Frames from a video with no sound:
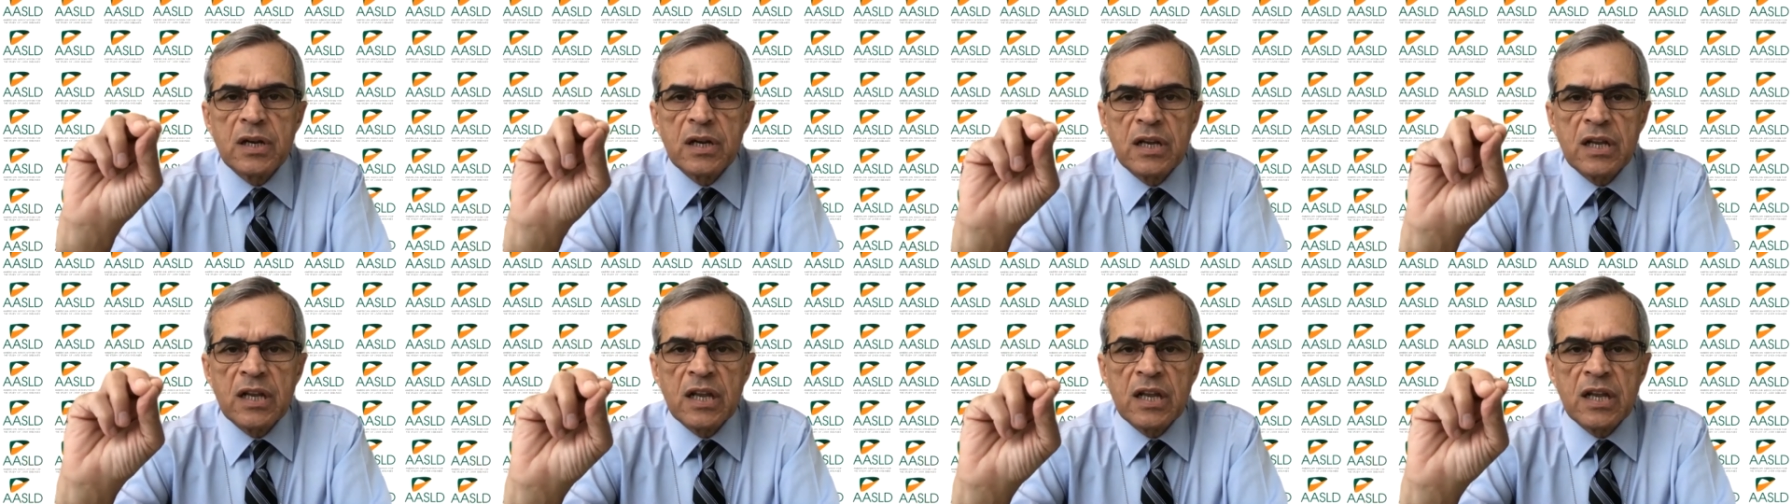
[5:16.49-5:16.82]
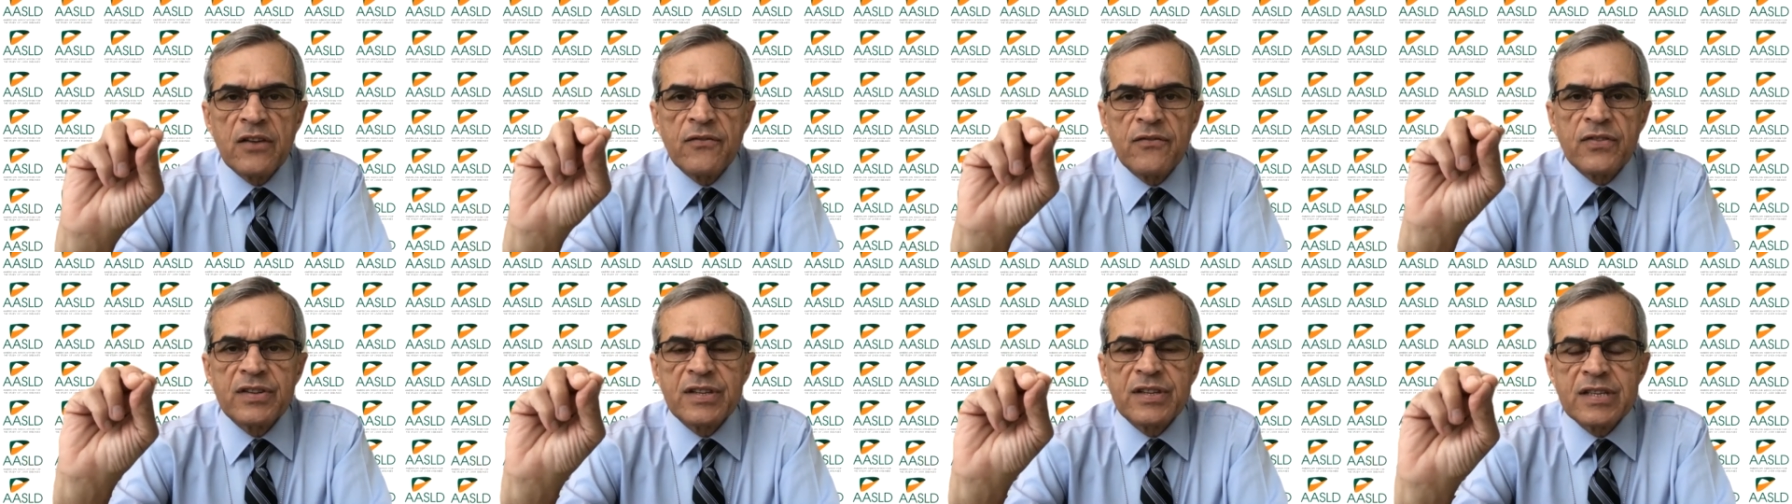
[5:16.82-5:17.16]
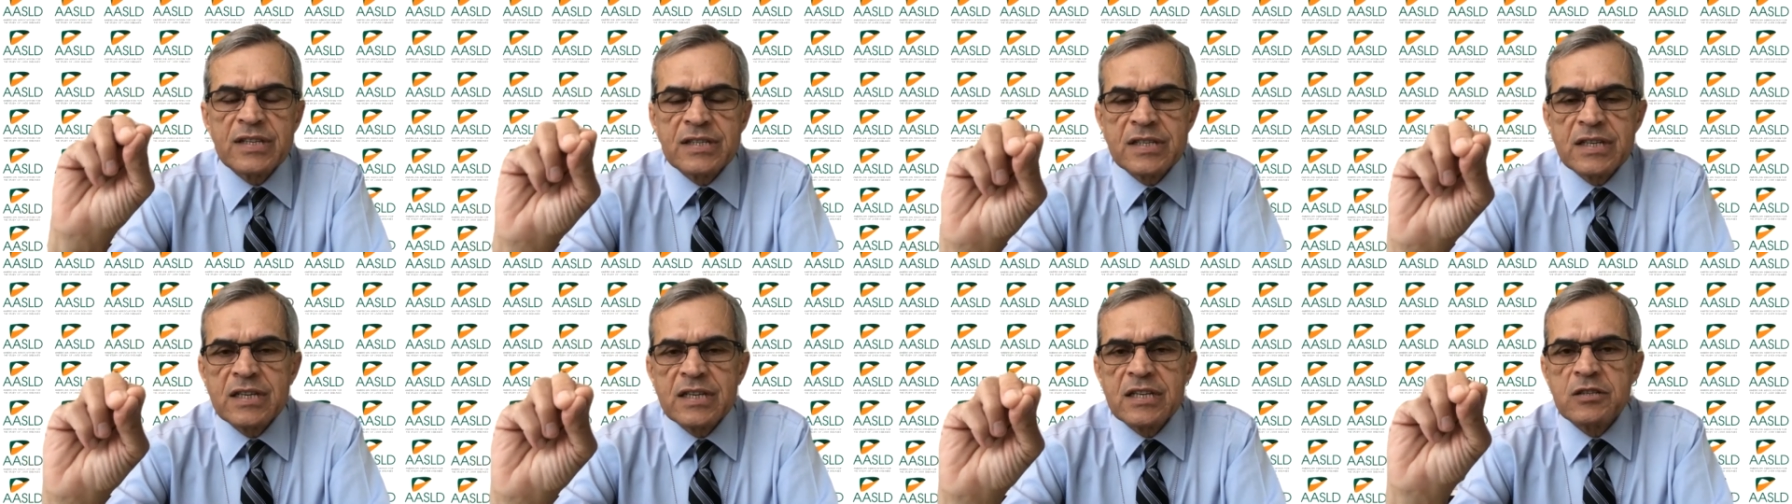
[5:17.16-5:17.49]
Liver
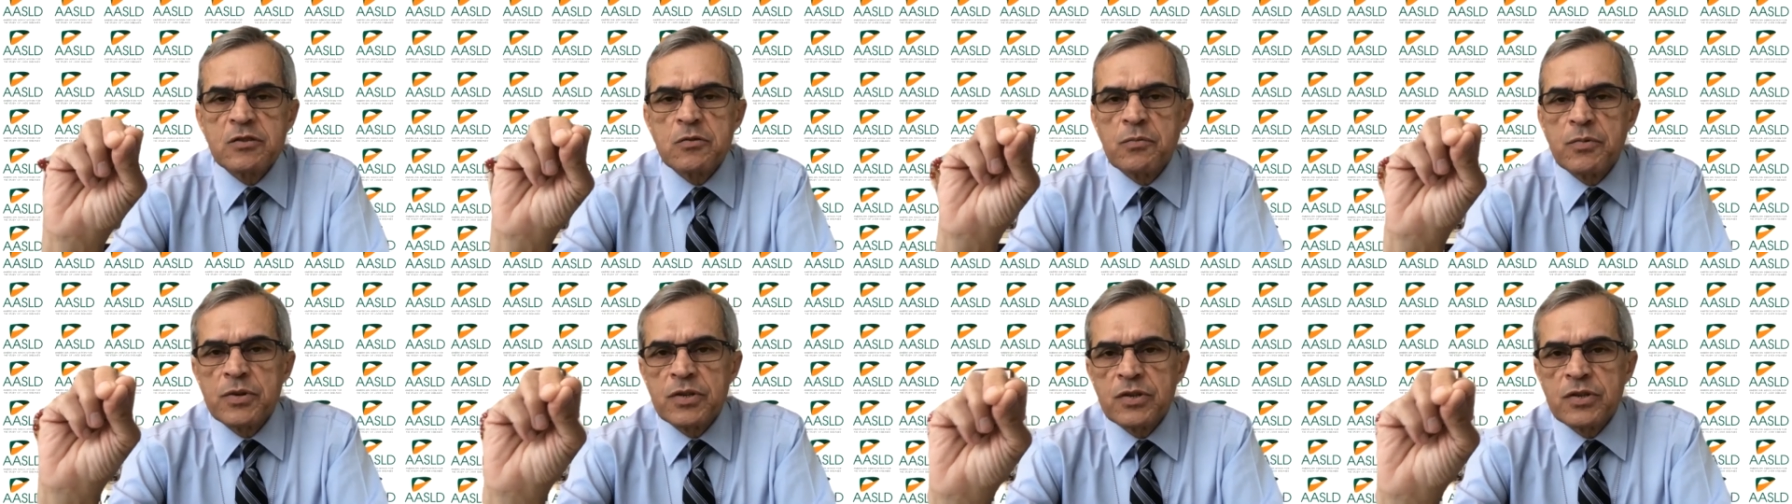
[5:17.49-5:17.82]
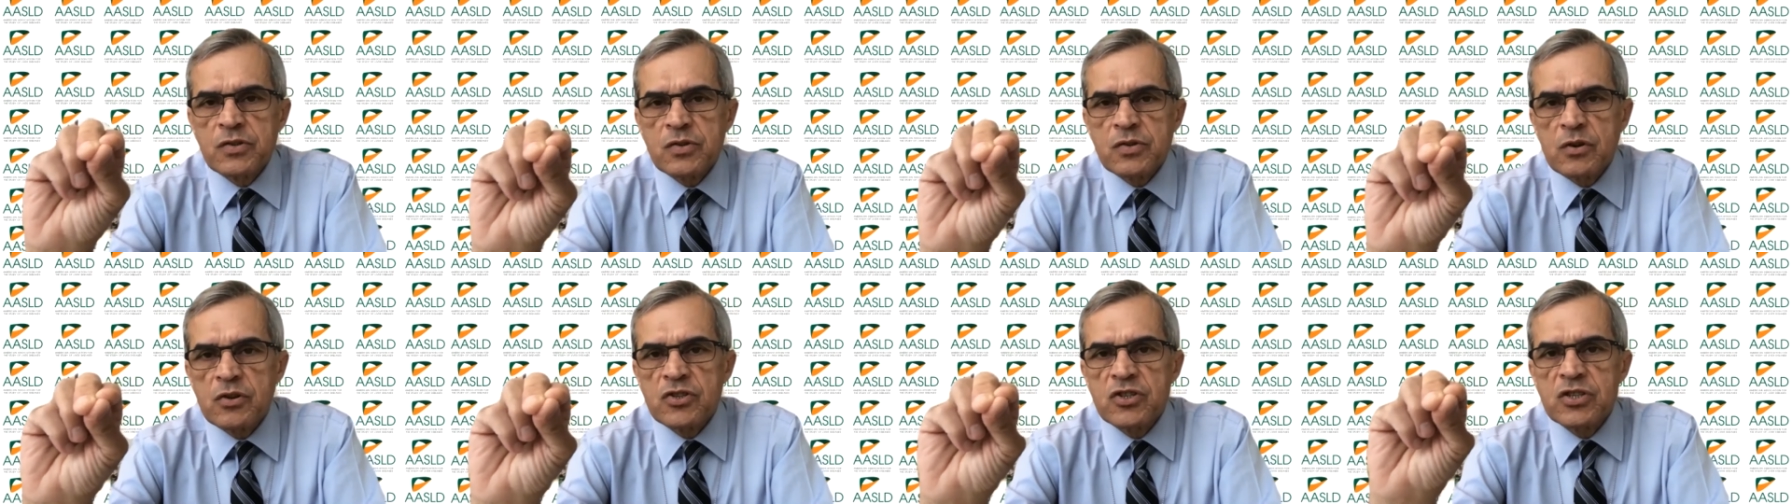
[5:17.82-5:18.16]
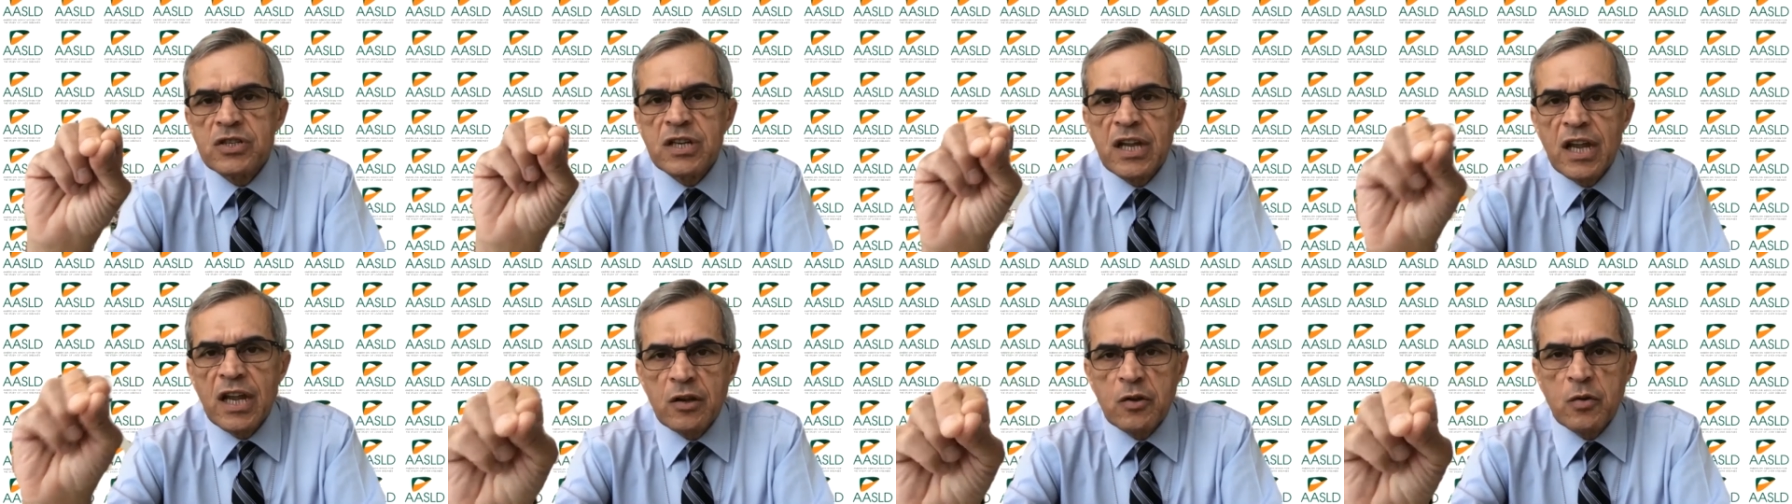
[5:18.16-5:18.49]
Disease Research
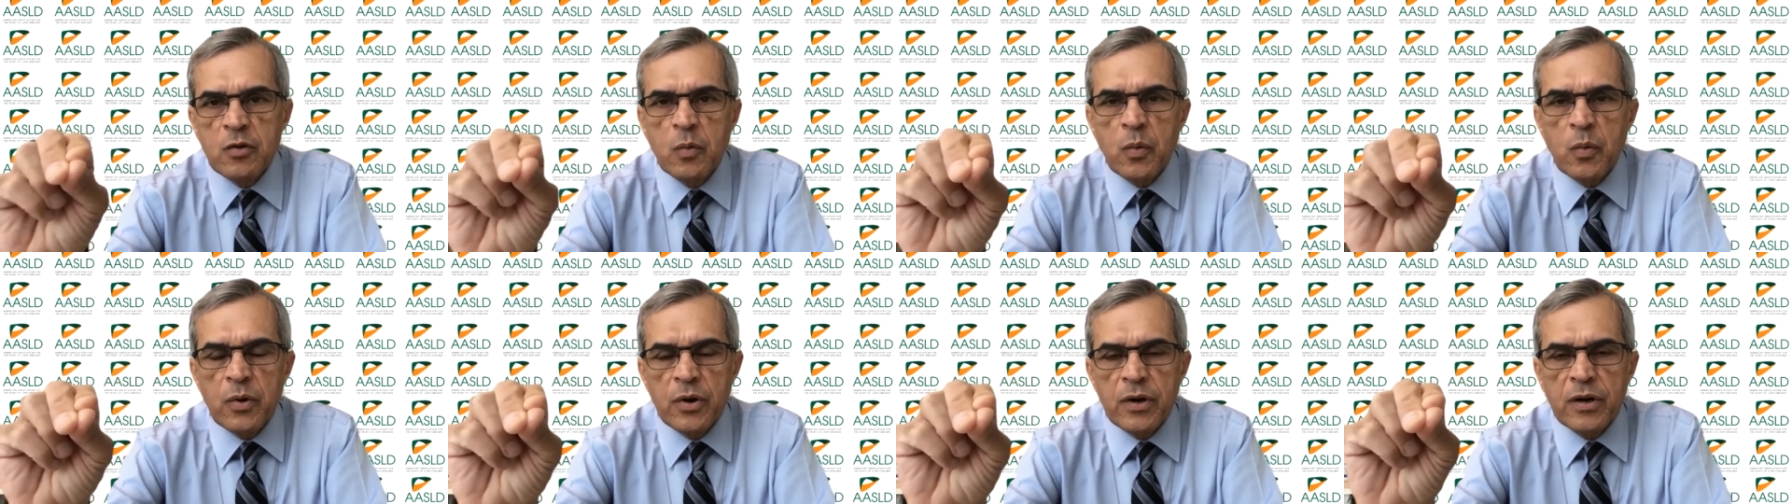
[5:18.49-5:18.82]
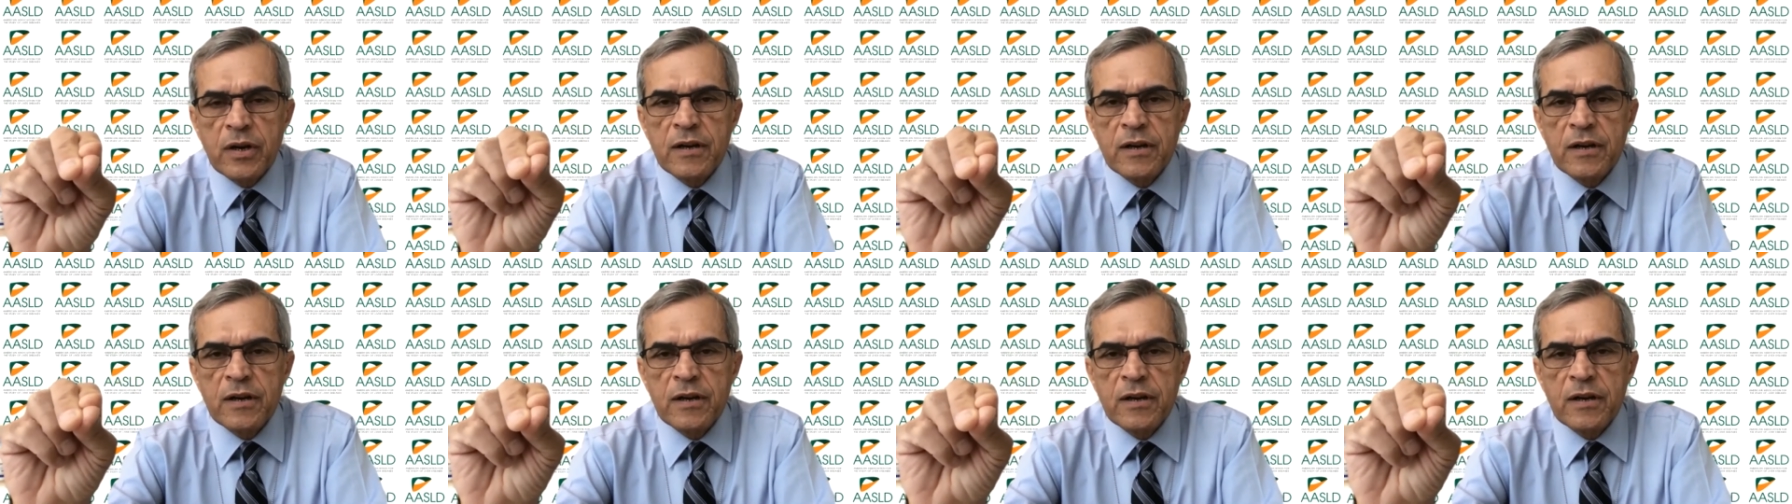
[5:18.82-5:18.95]
Network.